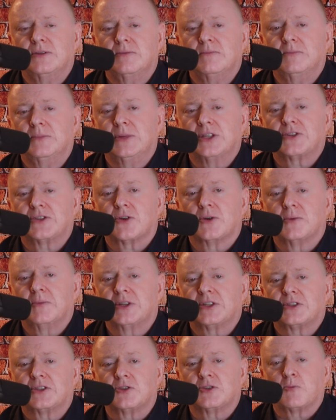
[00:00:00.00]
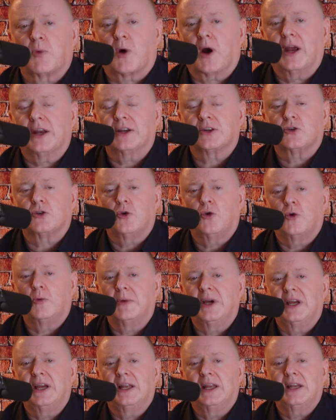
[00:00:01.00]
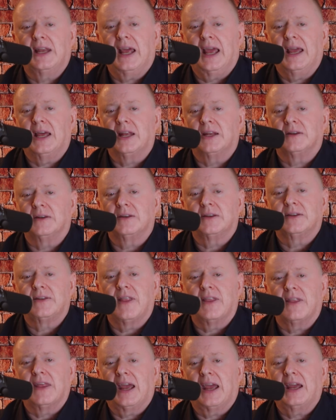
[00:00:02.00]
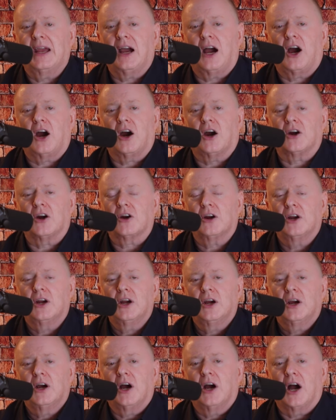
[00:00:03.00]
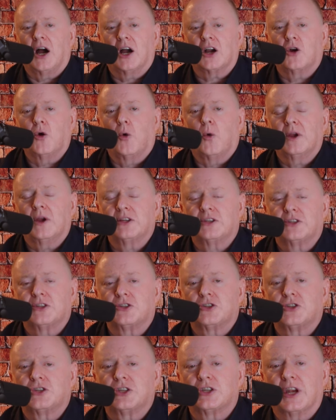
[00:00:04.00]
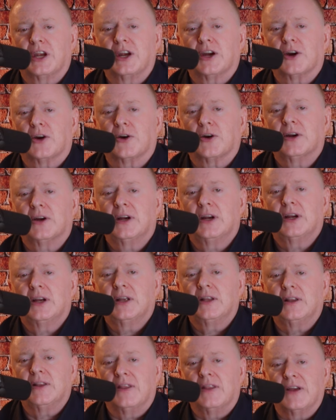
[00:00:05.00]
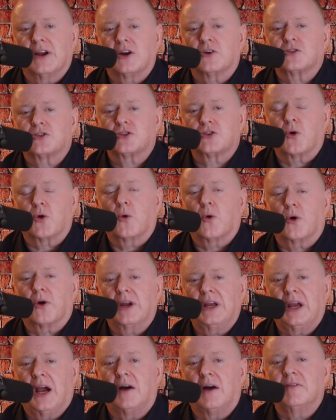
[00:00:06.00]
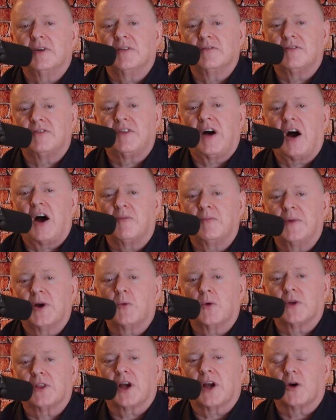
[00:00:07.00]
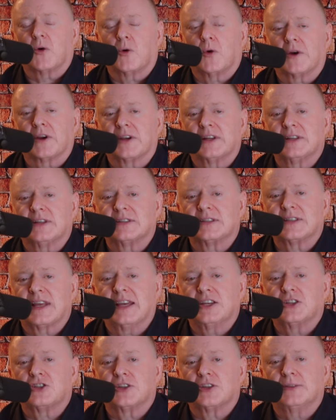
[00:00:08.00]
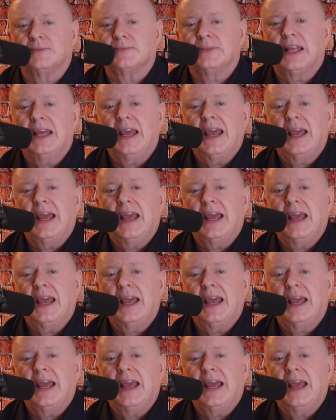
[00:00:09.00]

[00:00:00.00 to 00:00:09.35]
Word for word: Mister and Missus Brian Kuhlman, and they are uh, going to share their story of involvement with our organization.